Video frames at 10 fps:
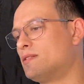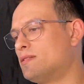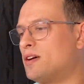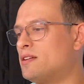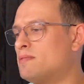
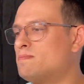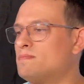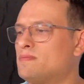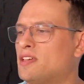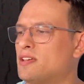Kind
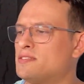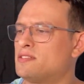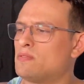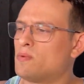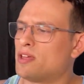of gets it
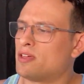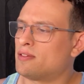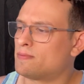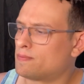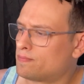away
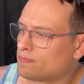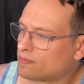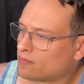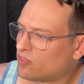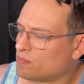
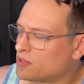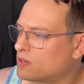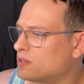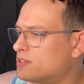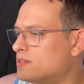from the
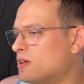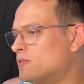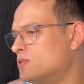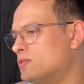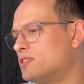good stuff
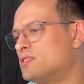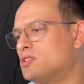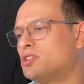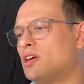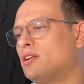so it doesn't
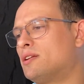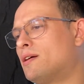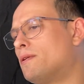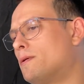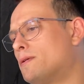shade it
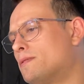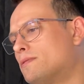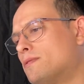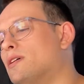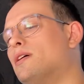out.
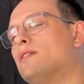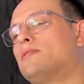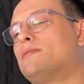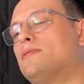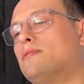Okay,
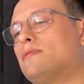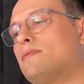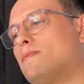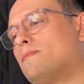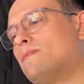
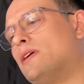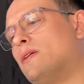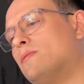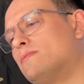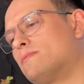
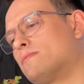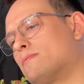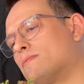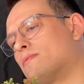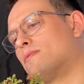
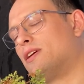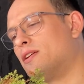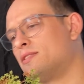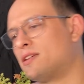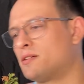now it
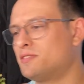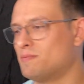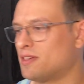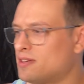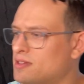is actually
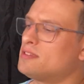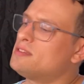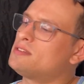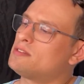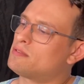making it
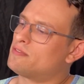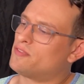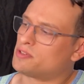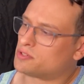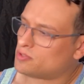easier to
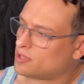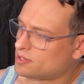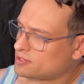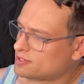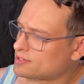
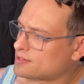visualize.